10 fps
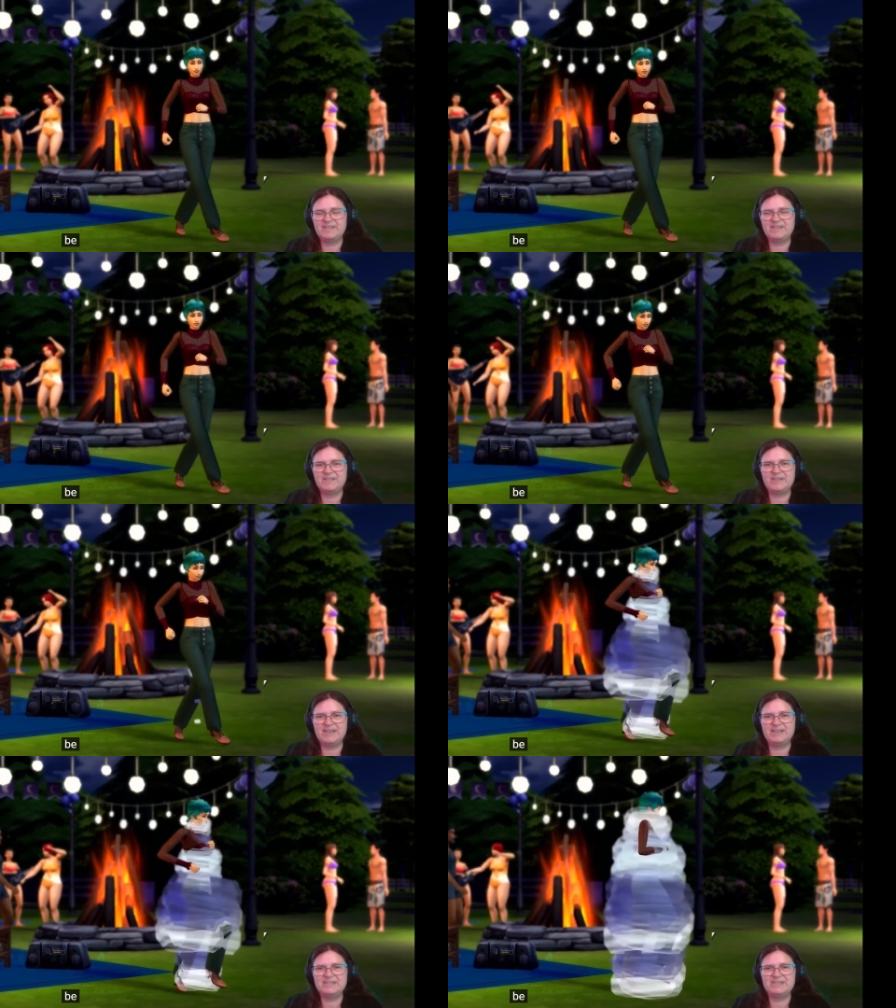
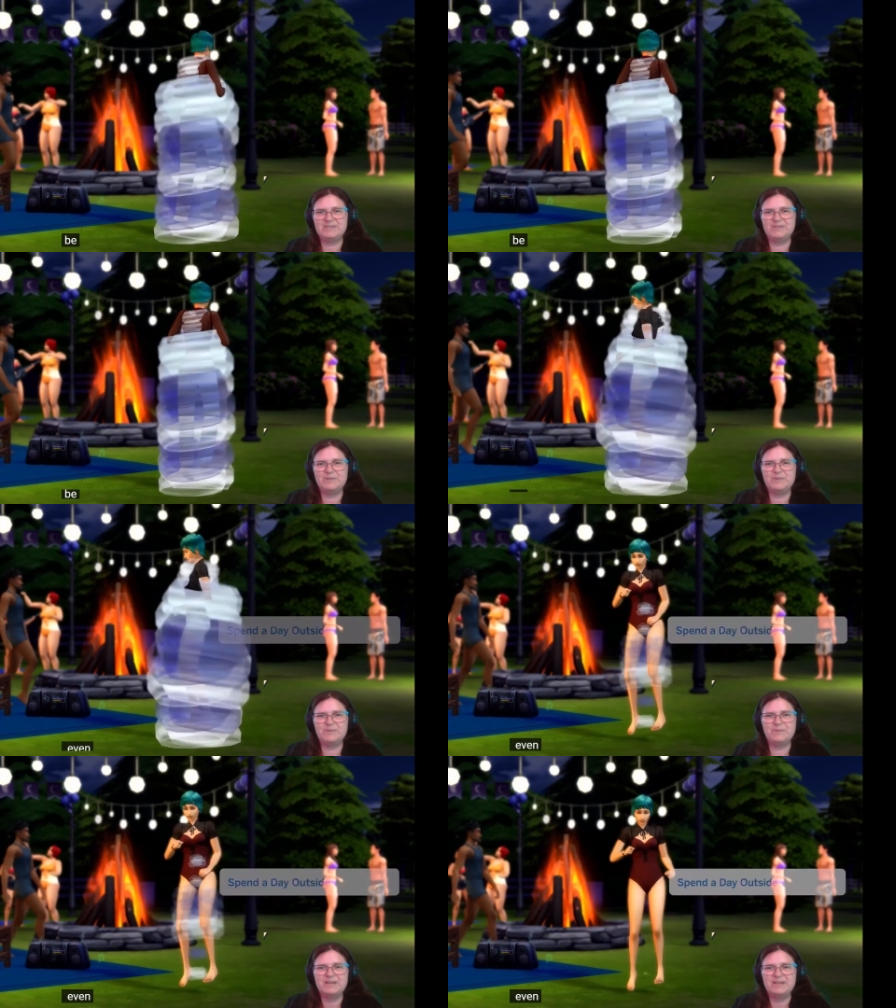okay,
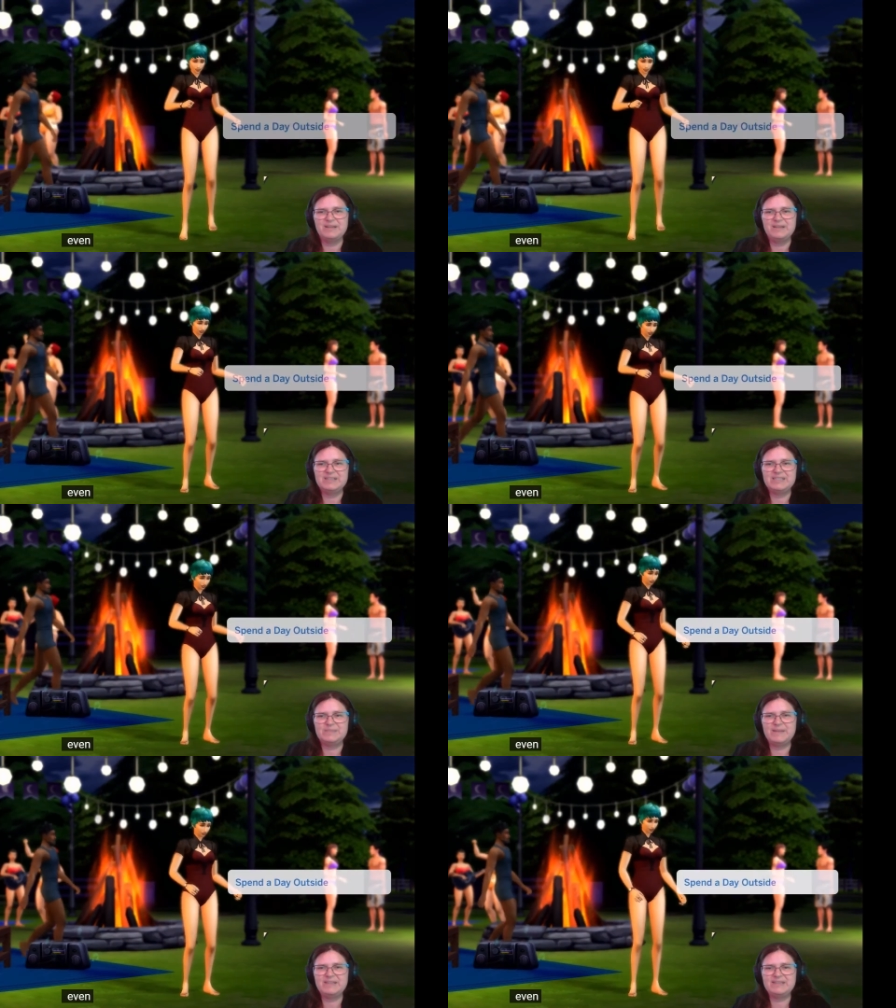so
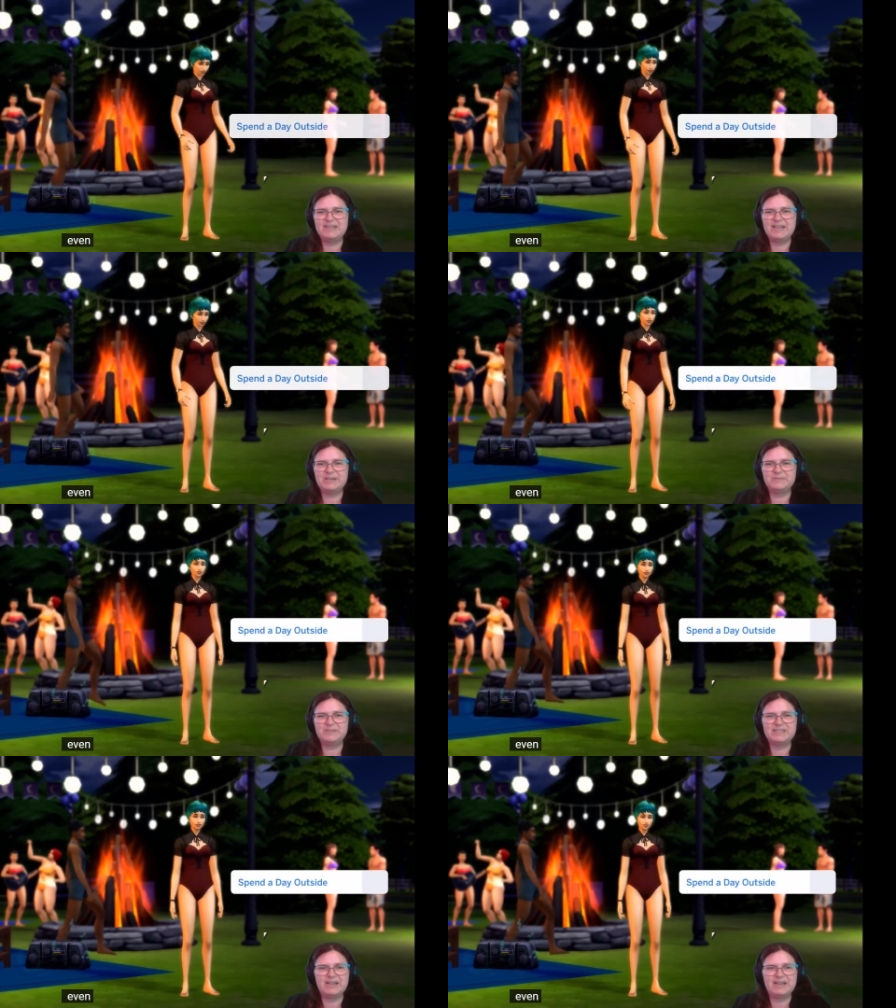spend a day
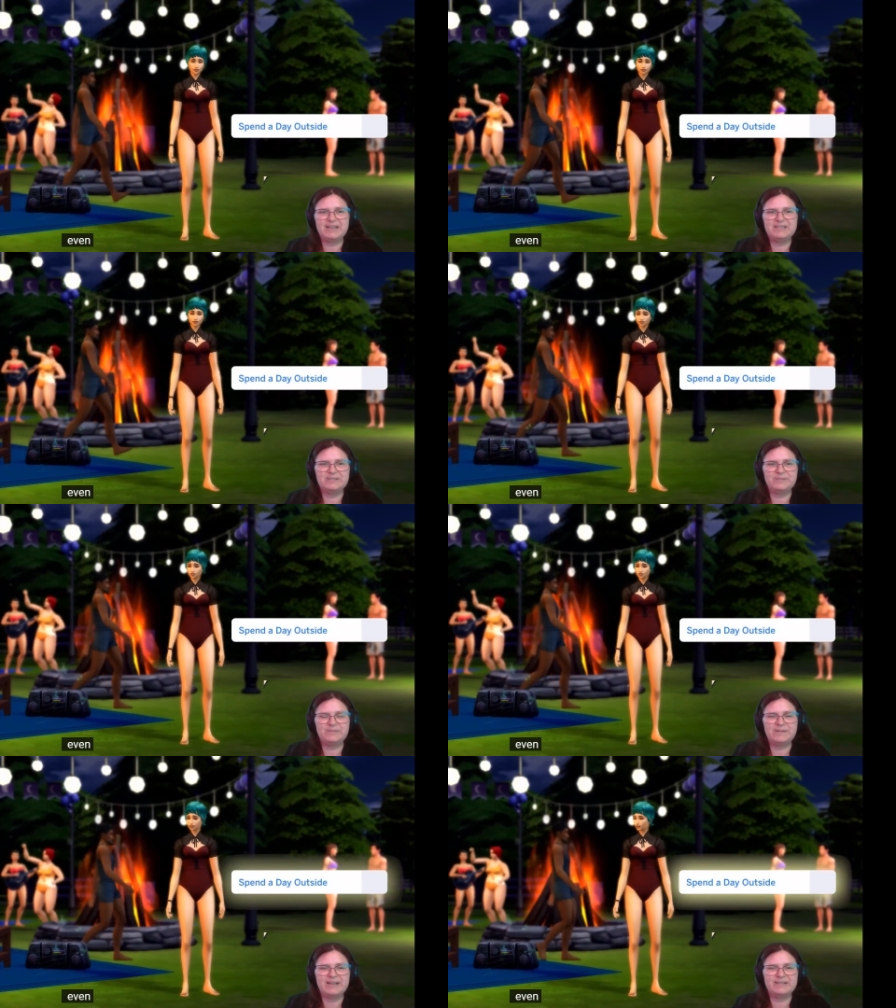outside. So
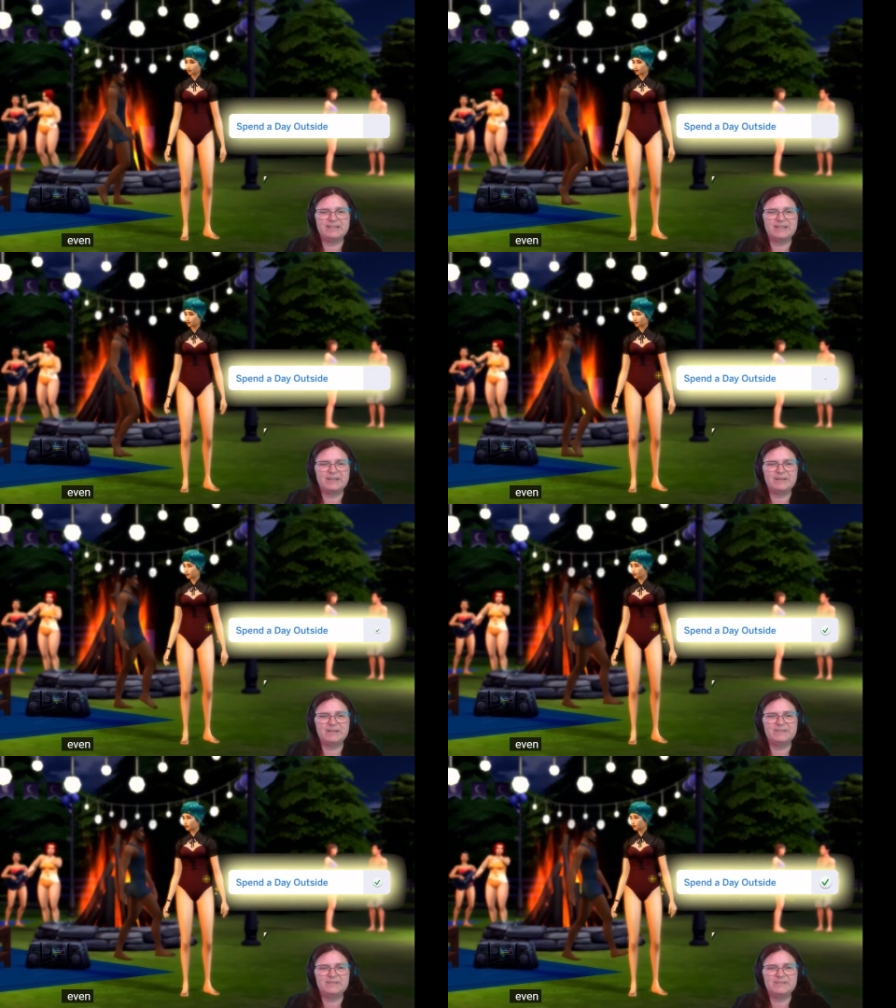we're at a, like
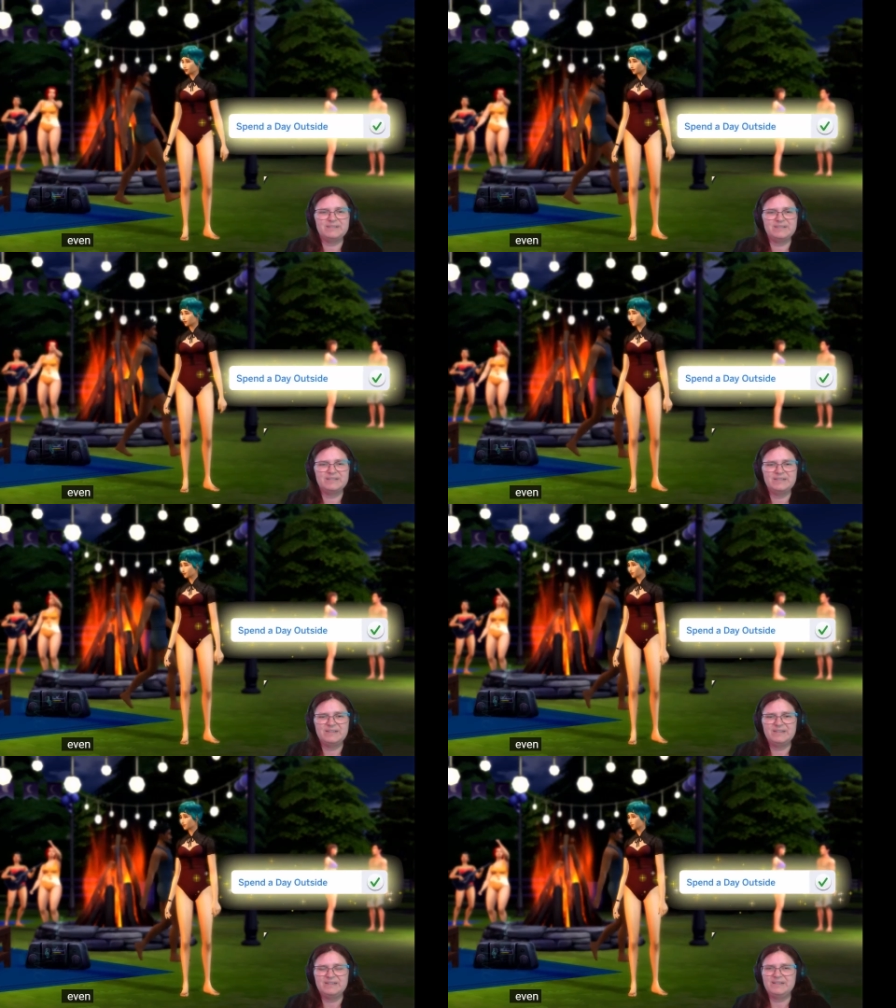a
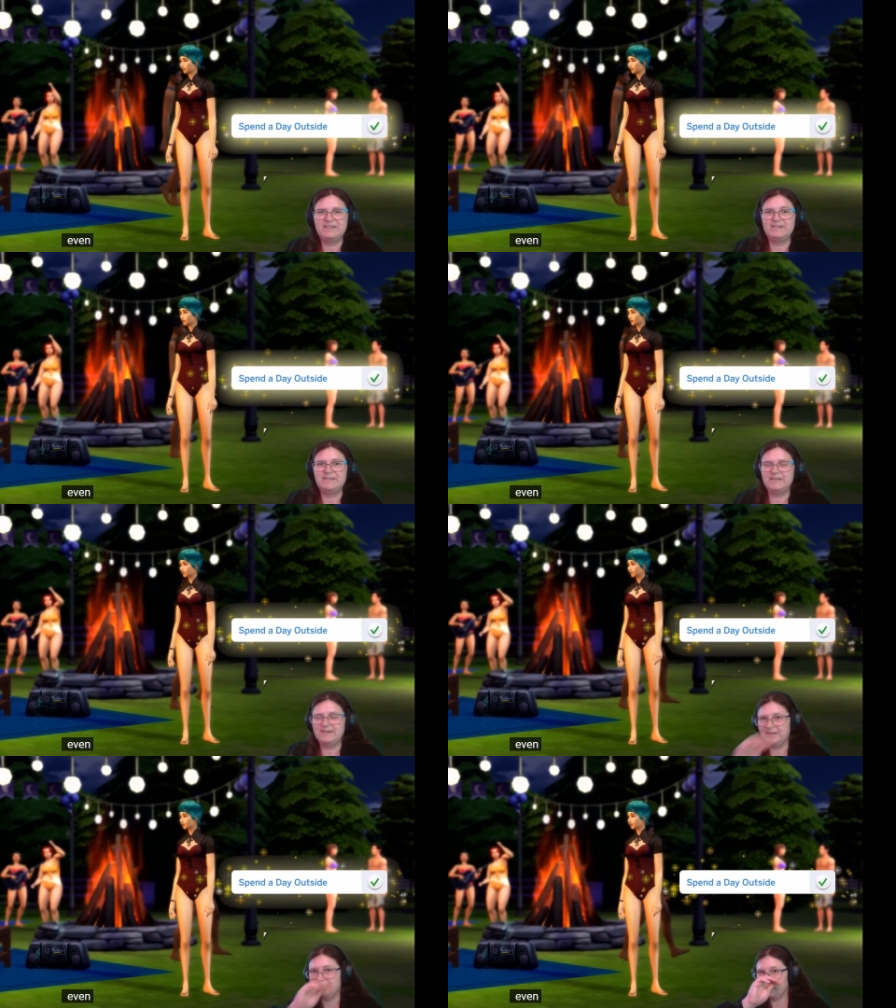
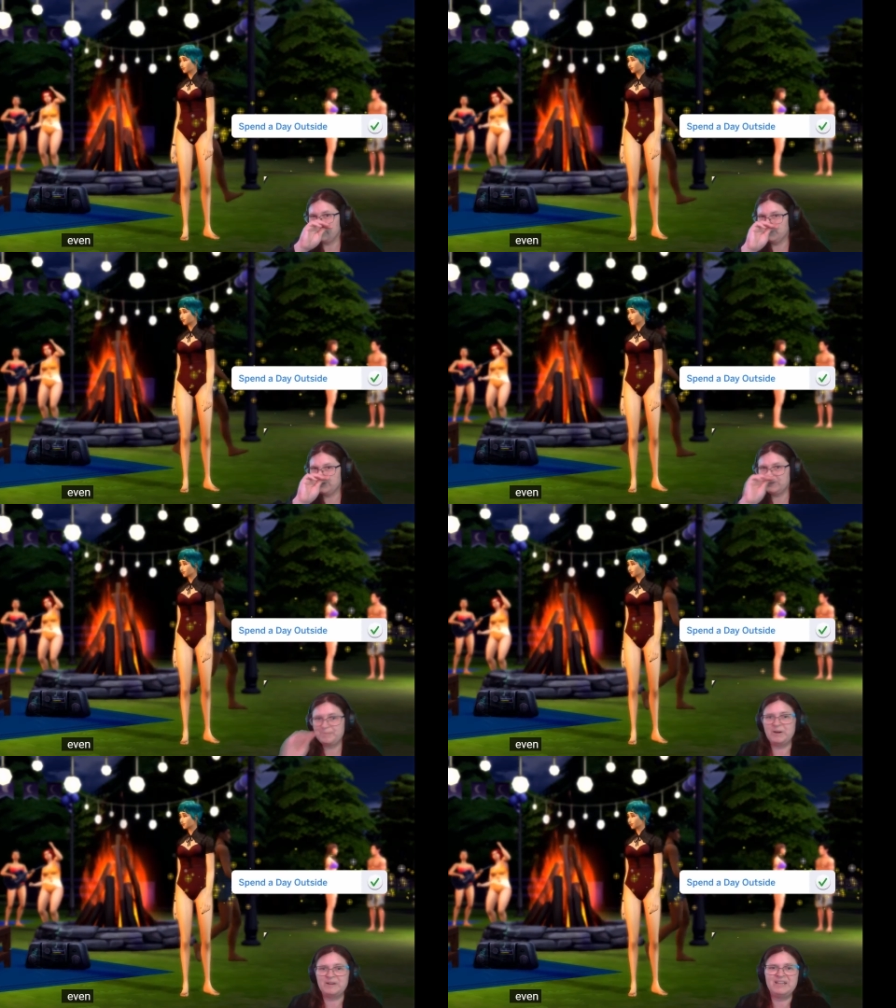um, some sort of
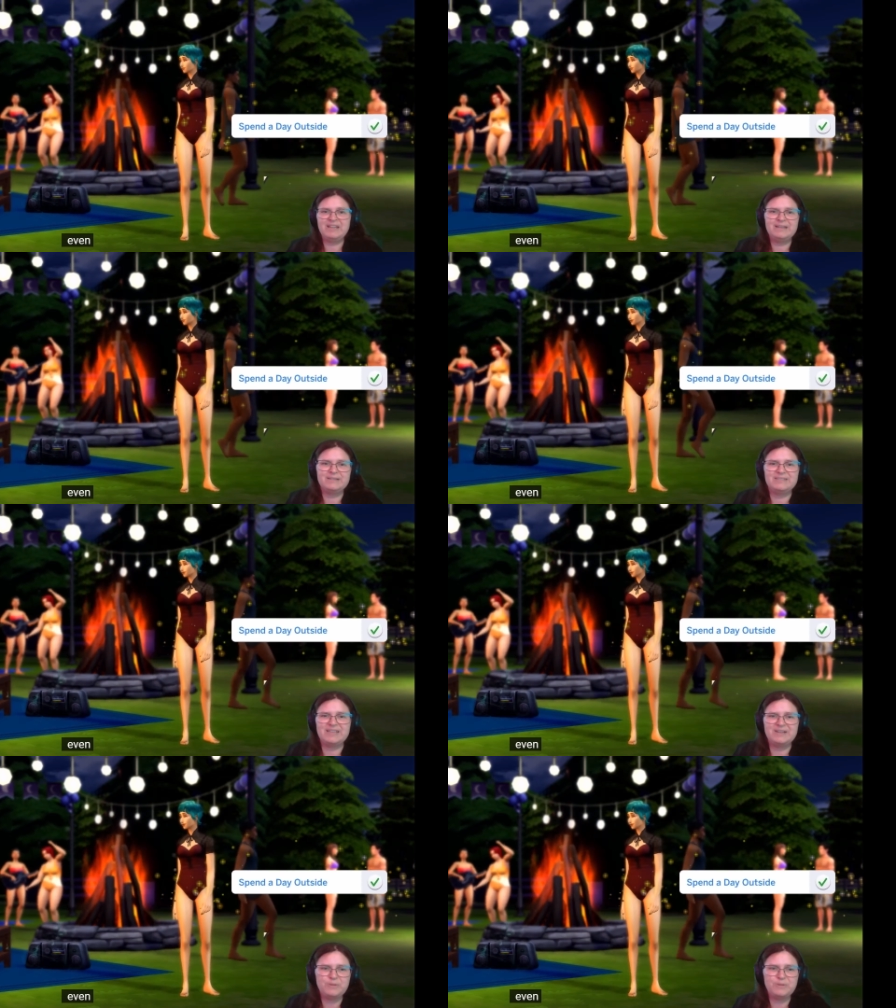party. Is that a new